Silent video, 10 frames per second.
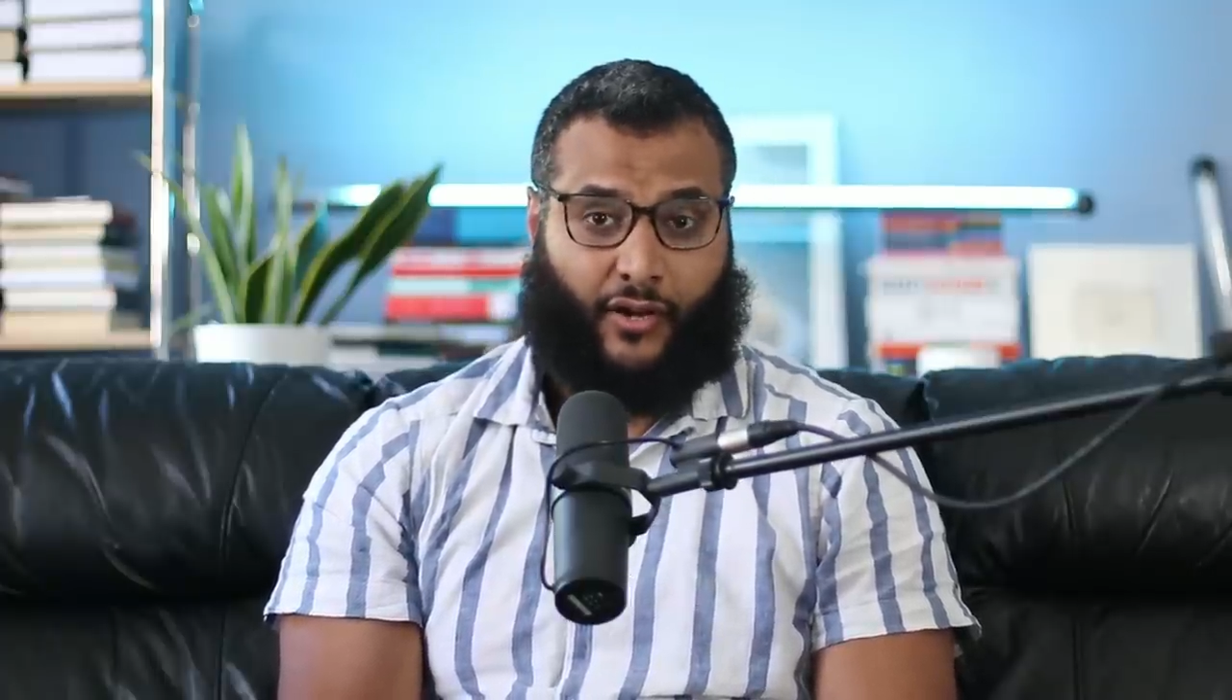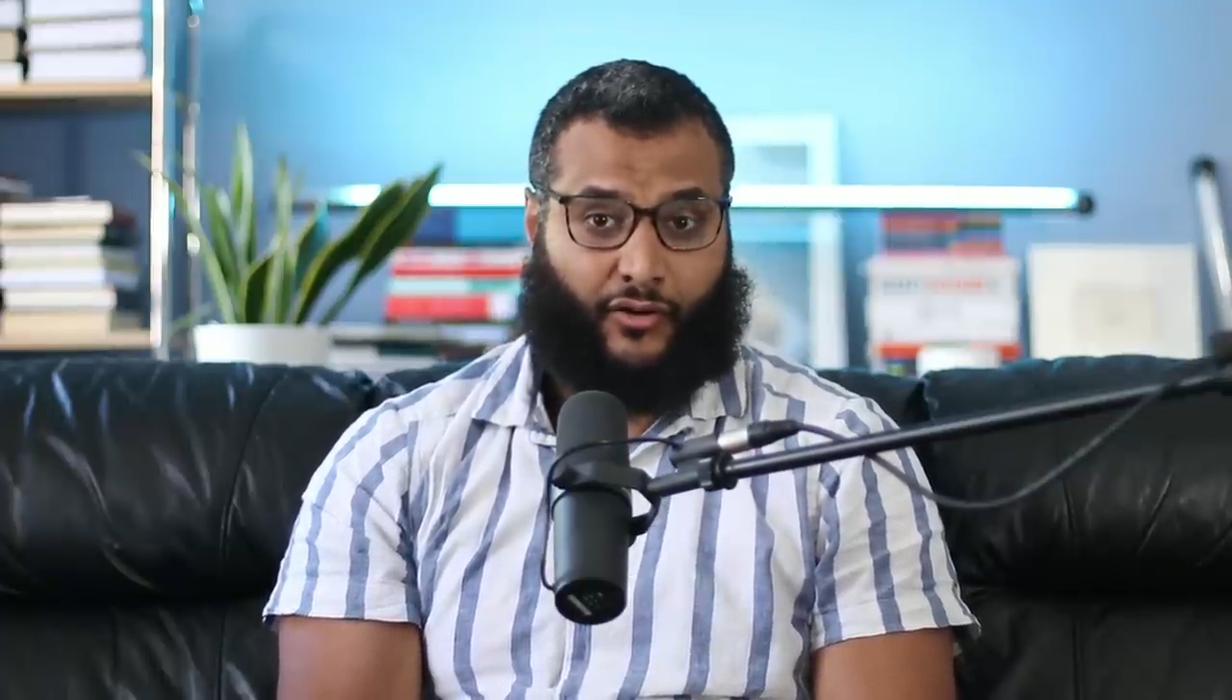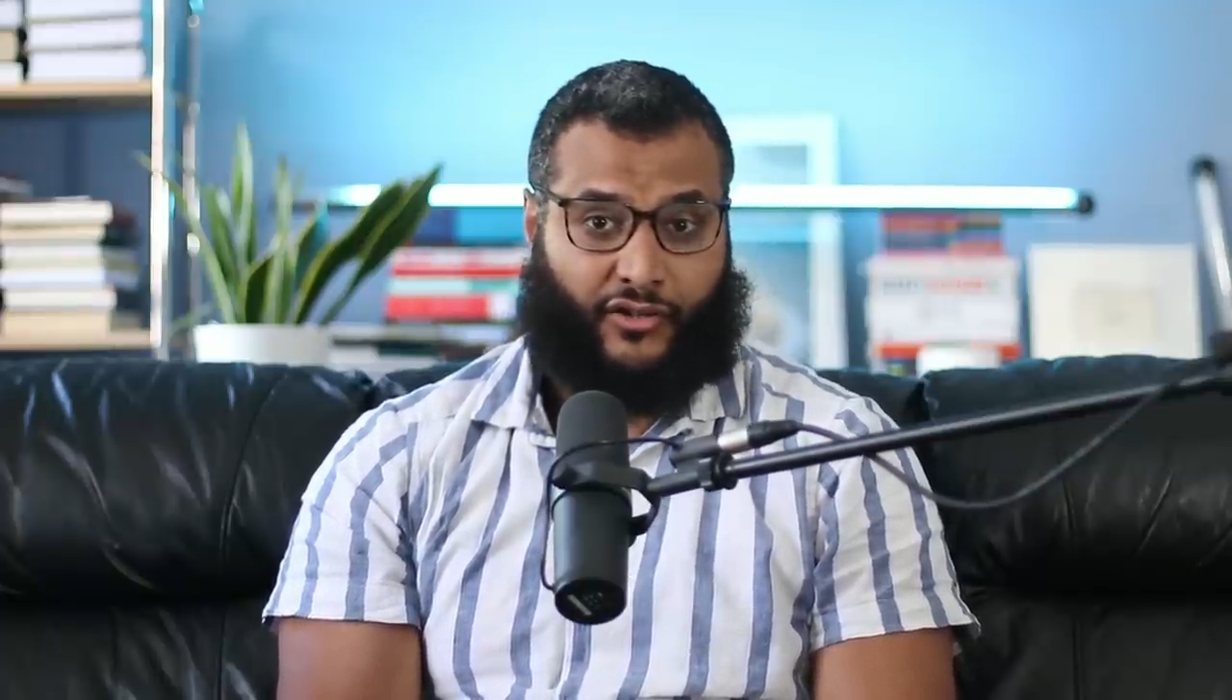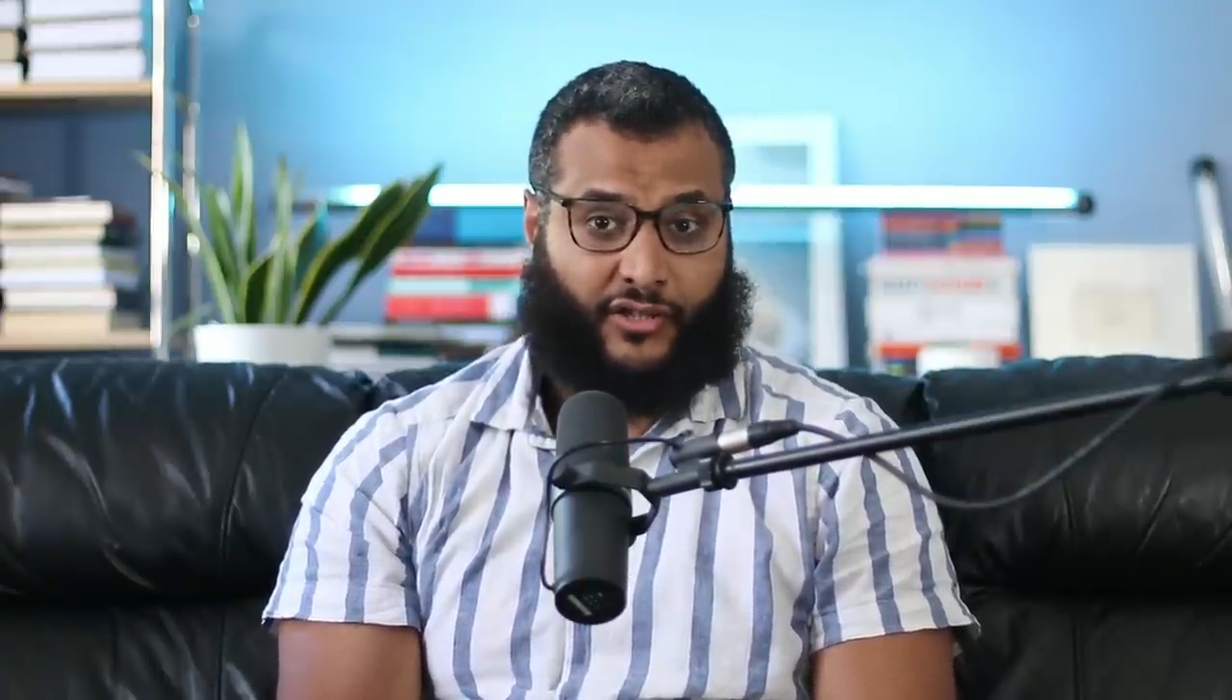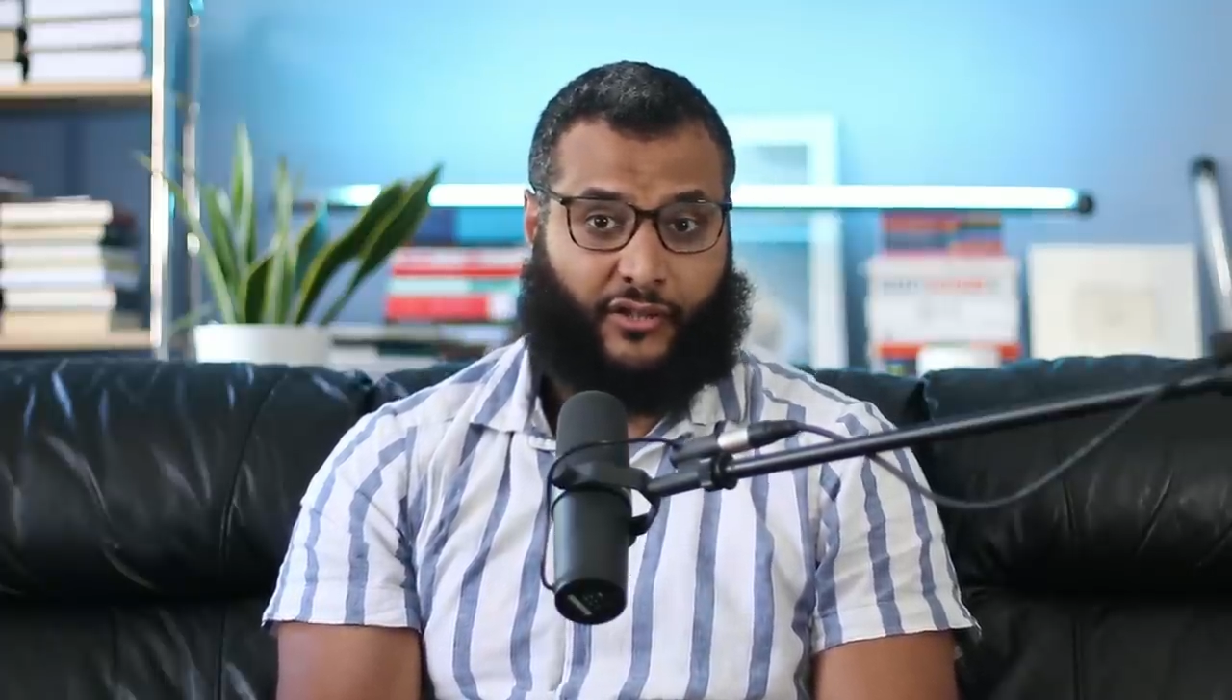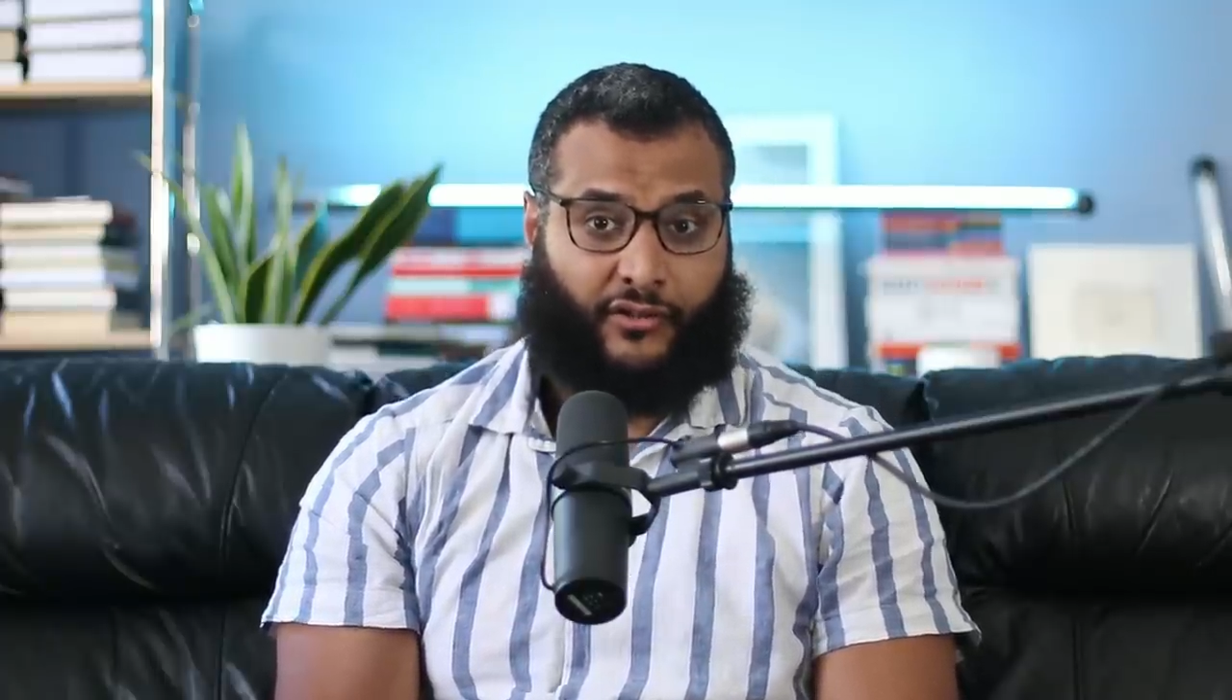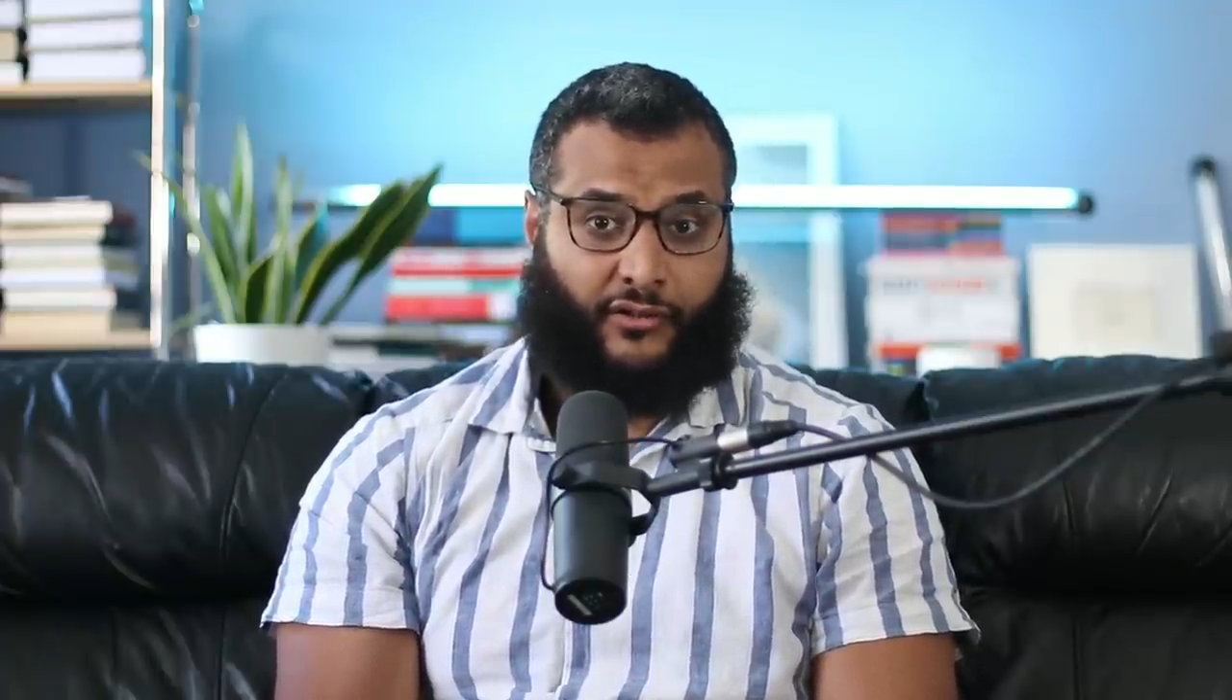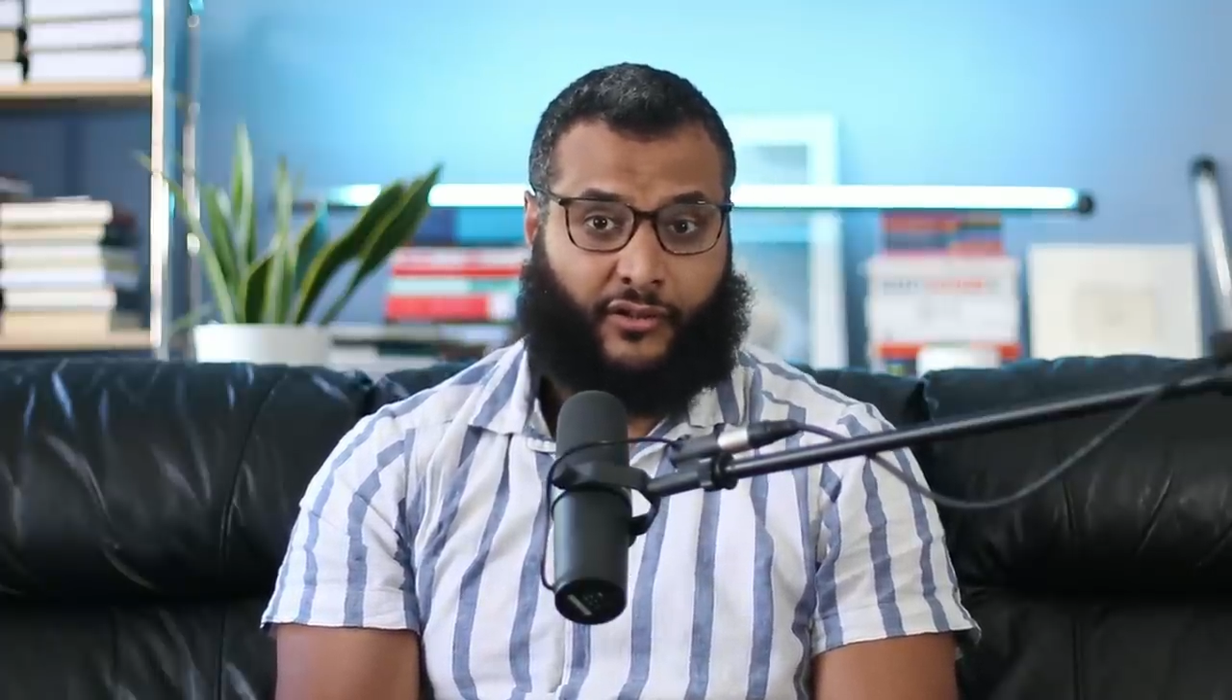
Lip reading: honestly.